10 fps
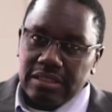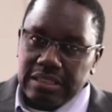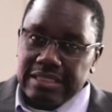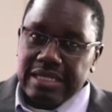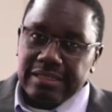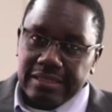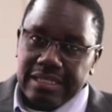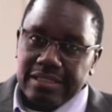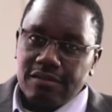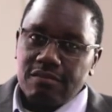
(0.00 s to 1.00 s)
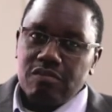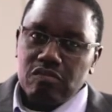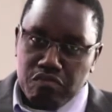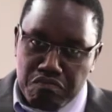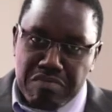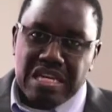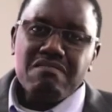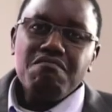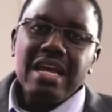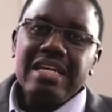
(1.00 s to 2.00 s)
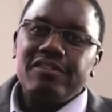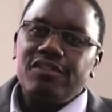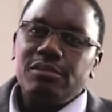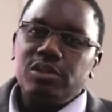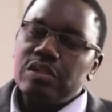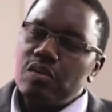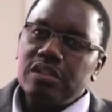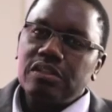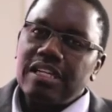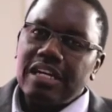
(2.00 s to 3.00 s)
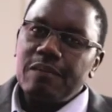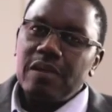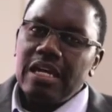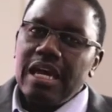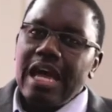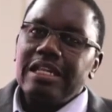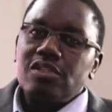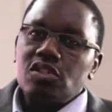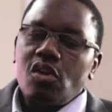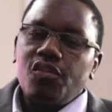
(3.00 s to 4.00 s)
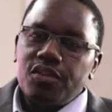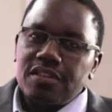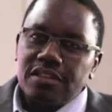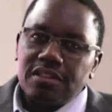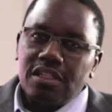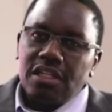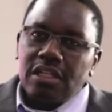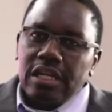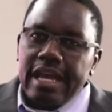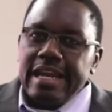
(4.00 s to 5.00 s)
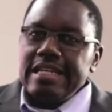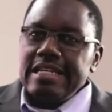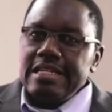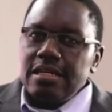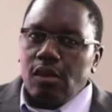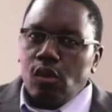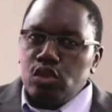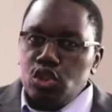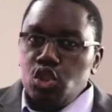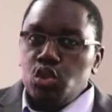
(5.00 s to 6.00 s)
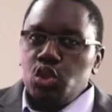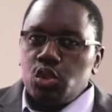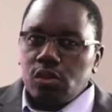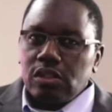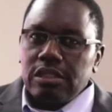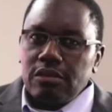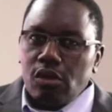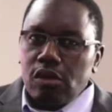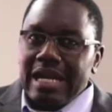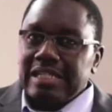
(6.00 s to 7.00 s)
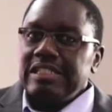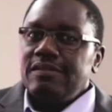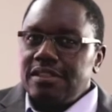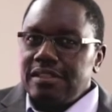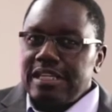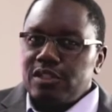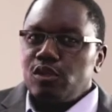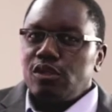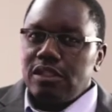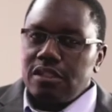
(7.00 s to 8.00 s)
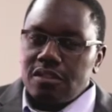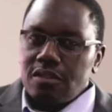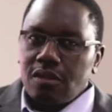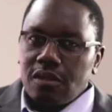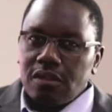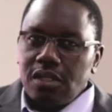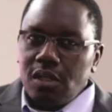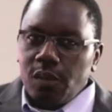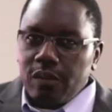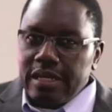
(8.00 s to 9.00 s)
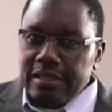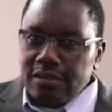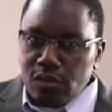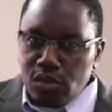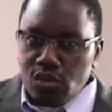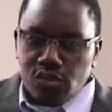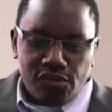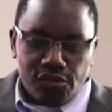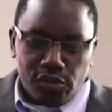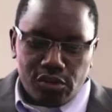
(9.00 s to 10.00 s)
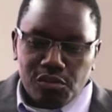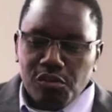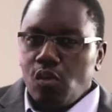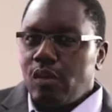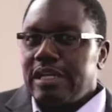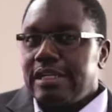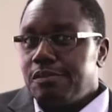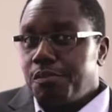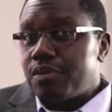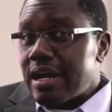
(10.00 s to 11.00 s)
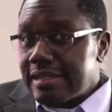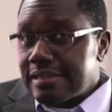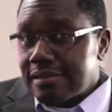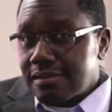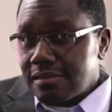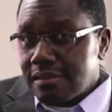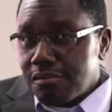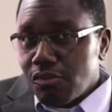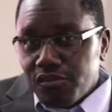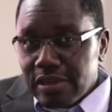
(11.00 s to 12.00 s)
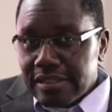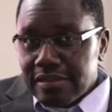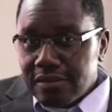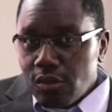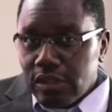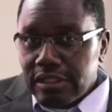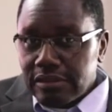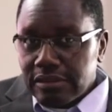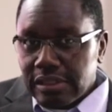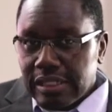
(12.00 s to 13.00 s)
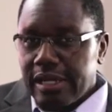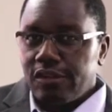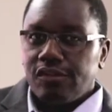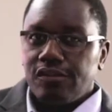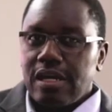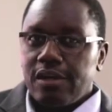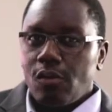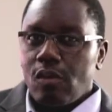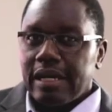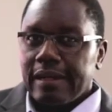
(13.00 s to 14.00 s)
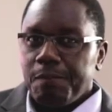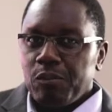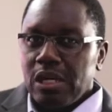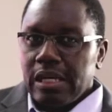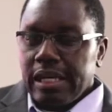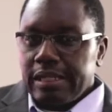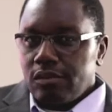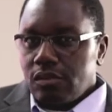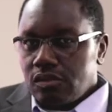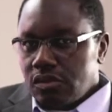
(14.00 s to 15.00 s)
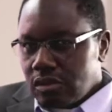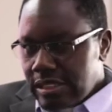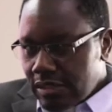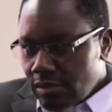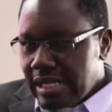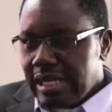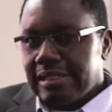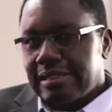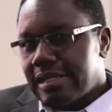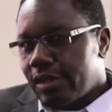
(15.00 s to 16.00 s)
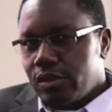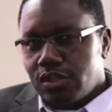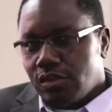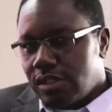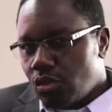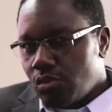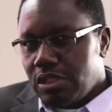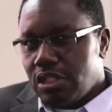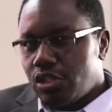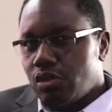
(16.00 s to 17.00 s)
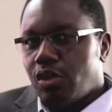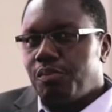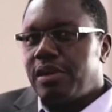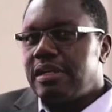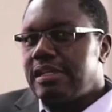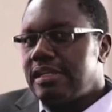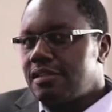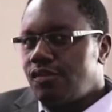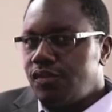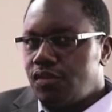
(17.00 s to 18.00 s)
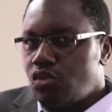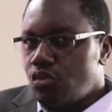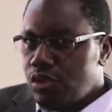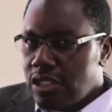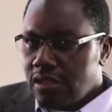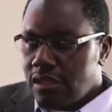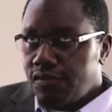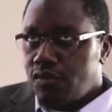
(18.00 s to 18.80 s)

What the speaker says: the data that's being made available in real time and surfacing any unusual activity that's going on in the stock. Whether it's unusual volume, whether the price movement is going kind of out of whack. And there are some analysis that go into it. It could be that you're comparing against the 52-day